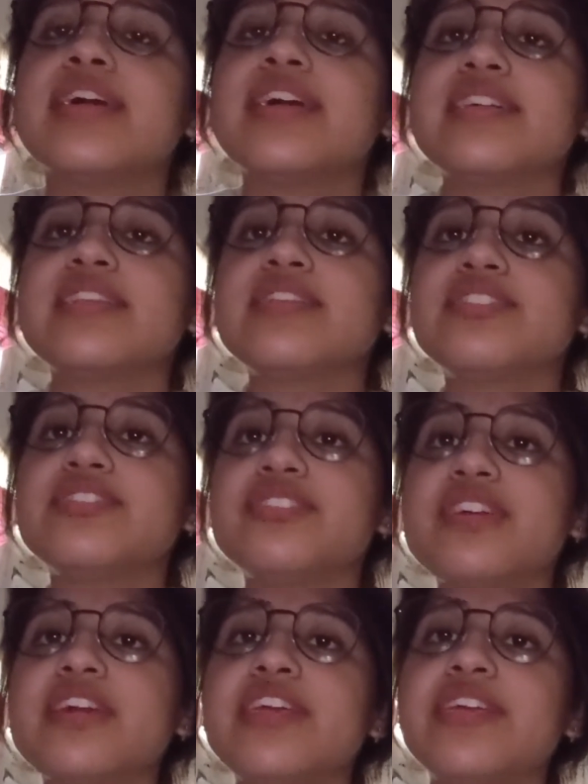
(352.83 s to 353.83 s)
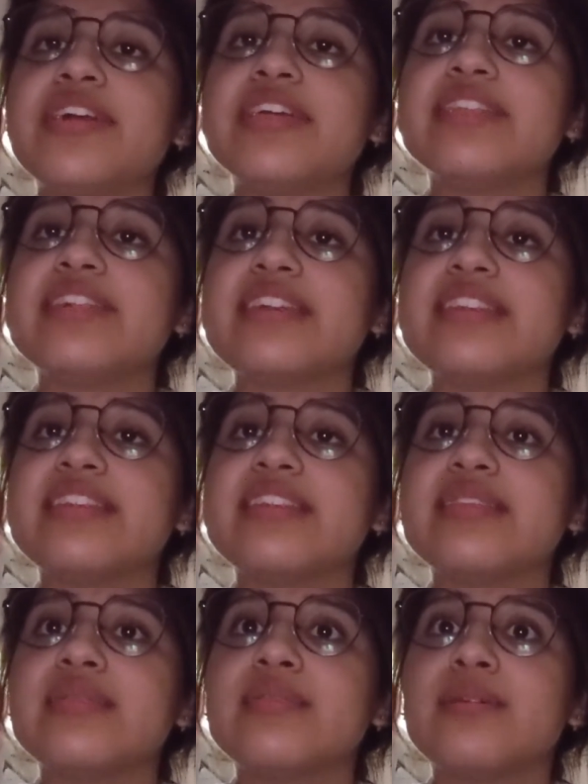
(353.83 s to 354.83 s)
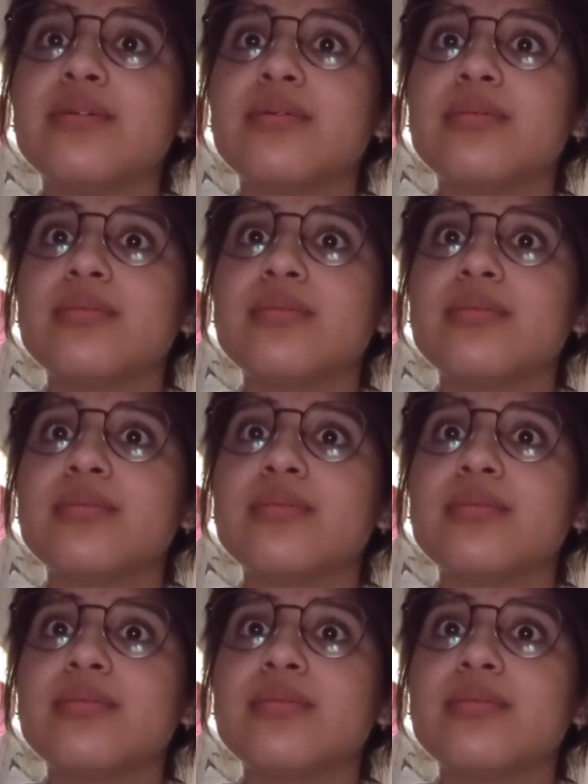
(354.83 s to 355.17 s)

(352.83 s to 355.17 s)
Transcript: I guess I'll just look at you guys like, oh.